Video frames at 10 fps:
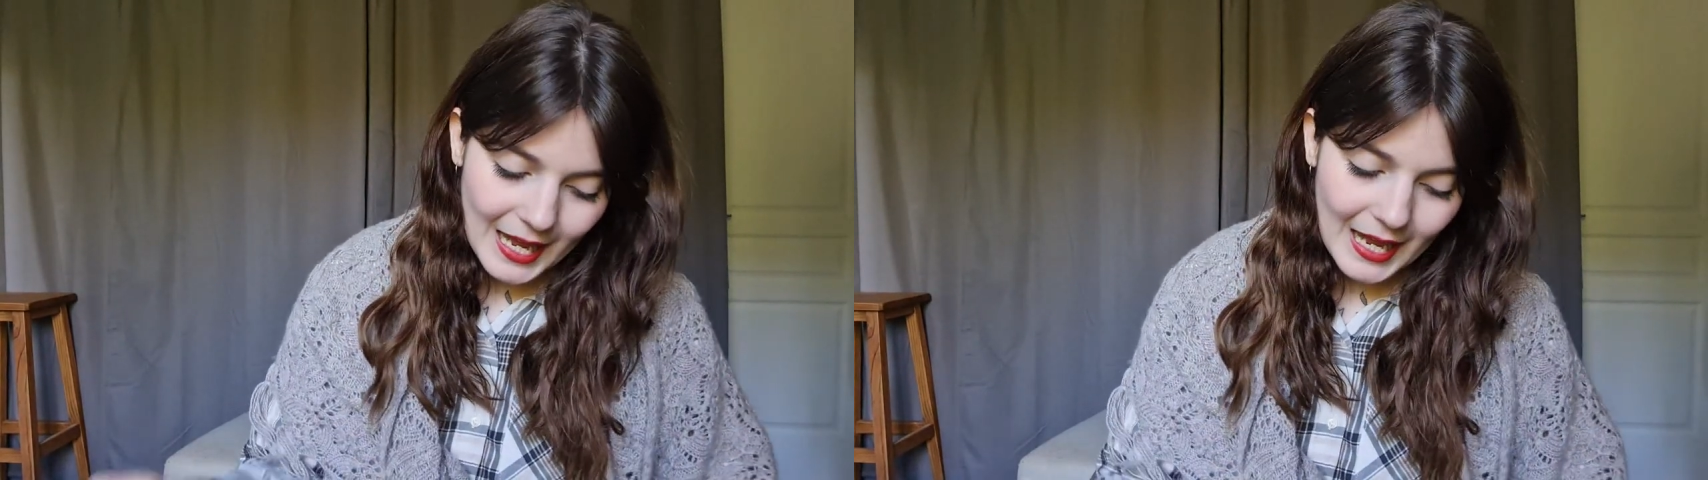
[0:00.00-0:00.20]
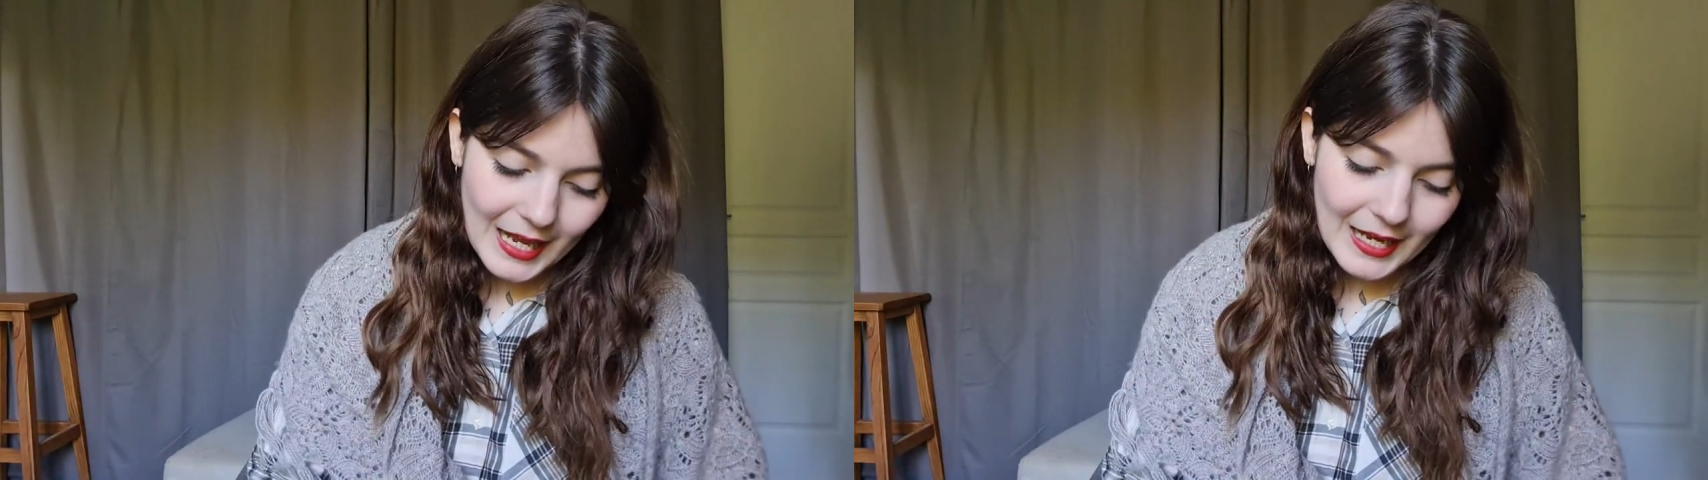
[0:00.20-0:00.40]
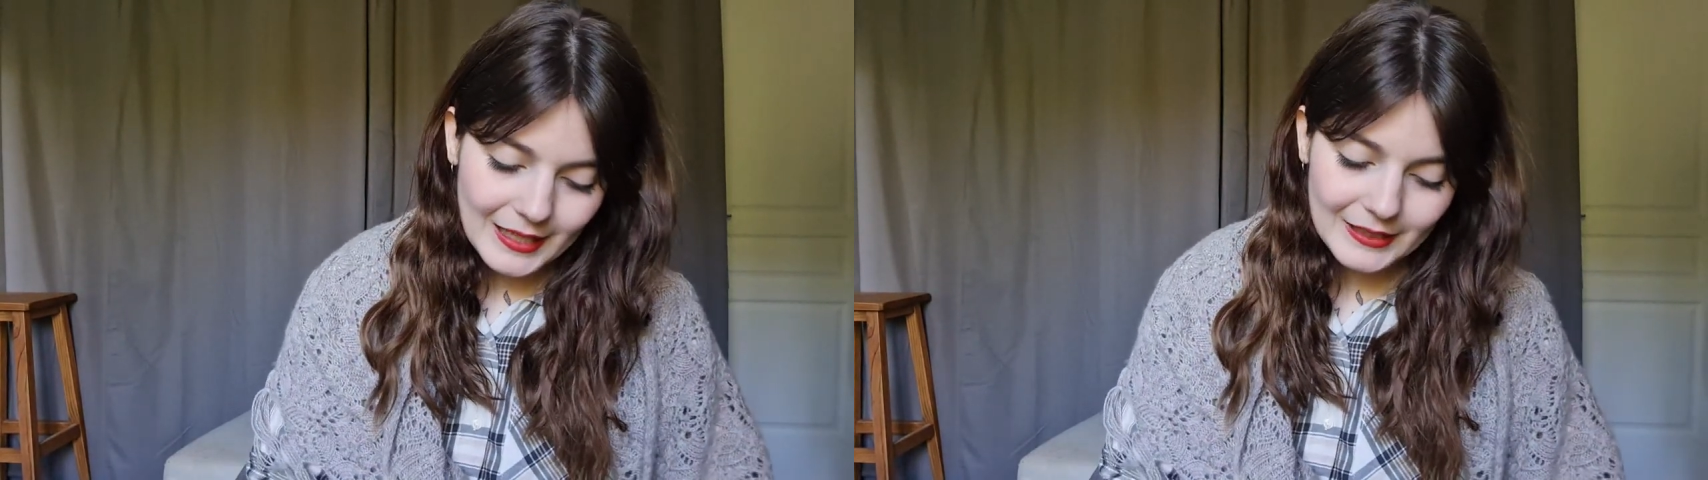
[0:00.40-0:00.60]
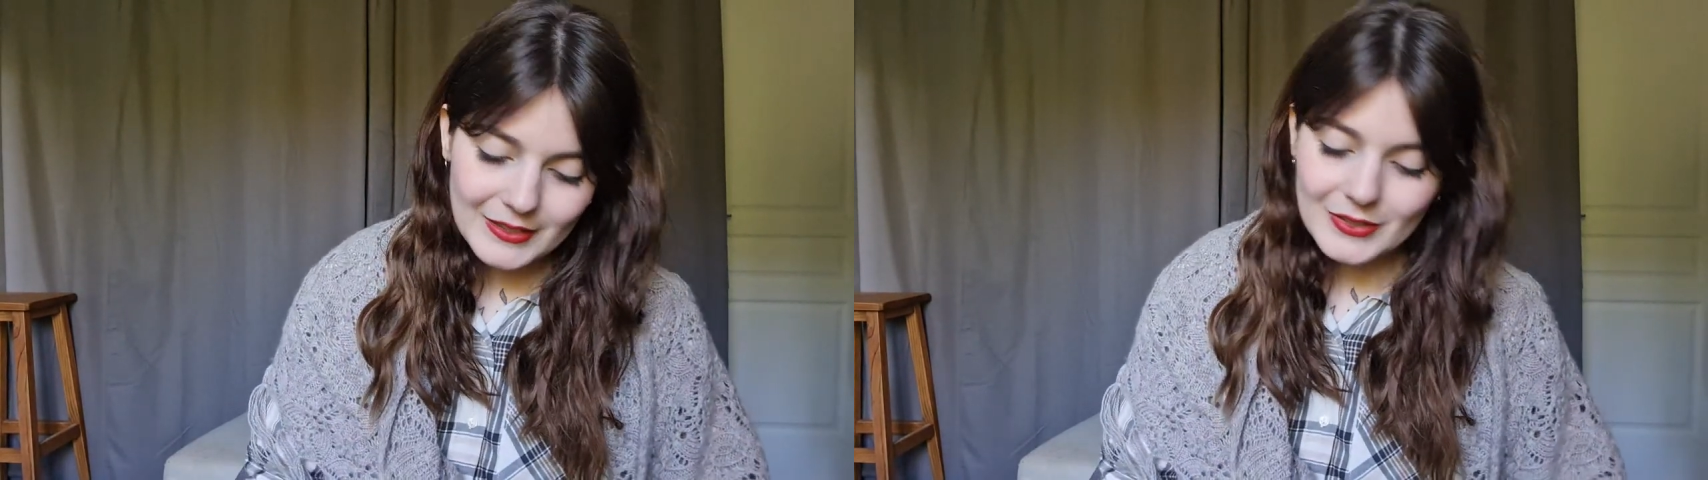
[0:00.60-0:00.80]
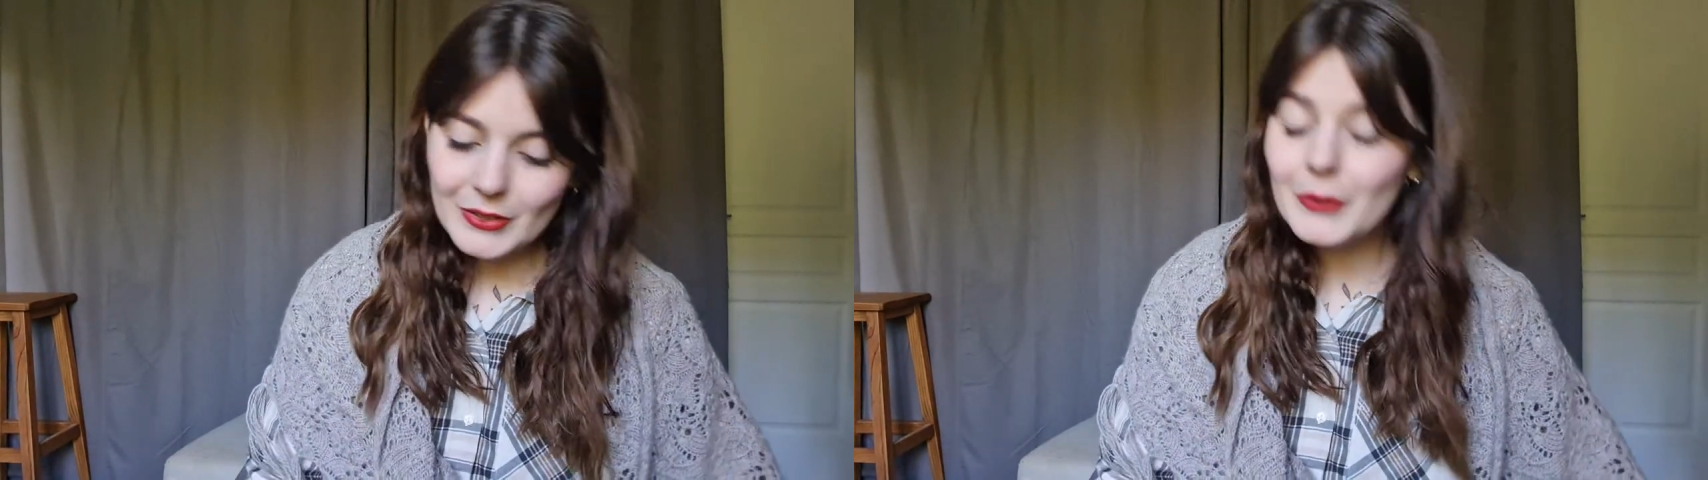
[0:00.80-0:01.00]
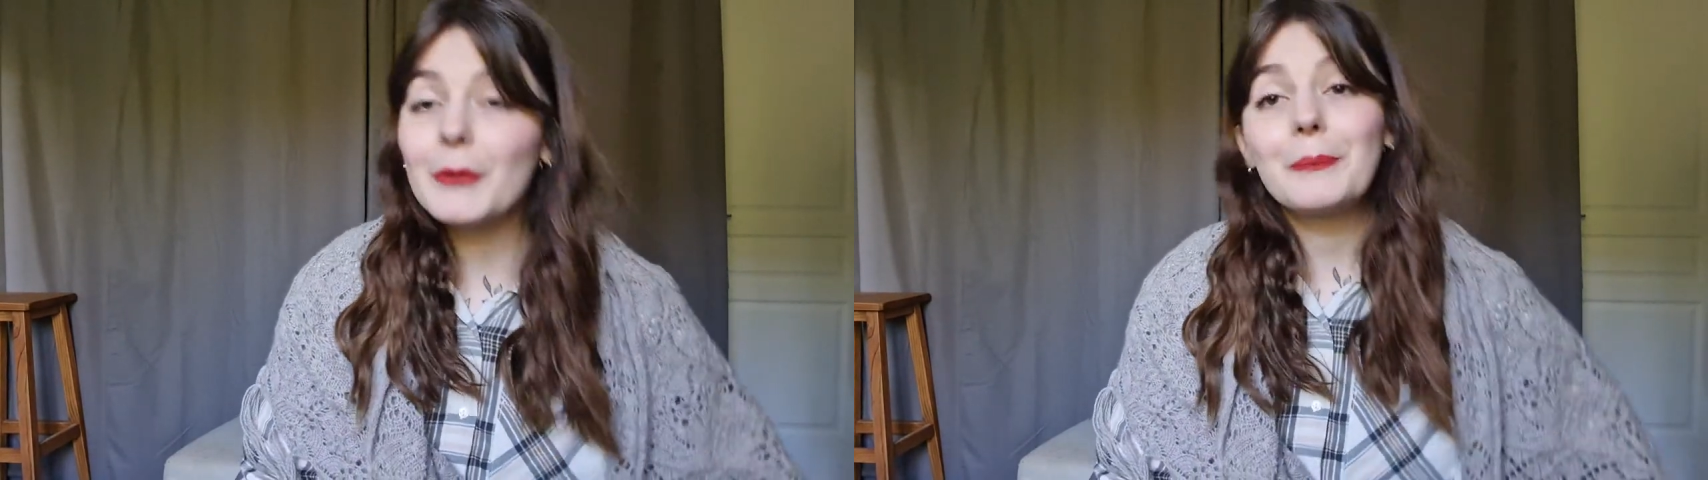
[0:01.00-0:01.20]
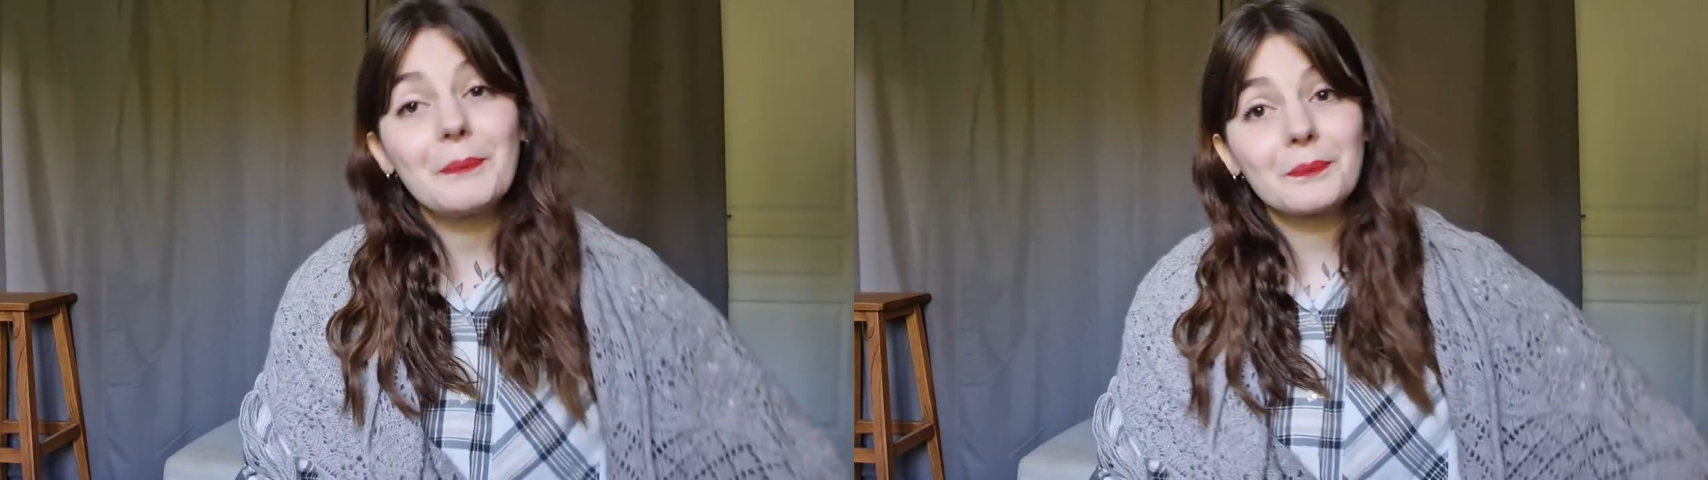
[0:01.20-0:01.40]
And so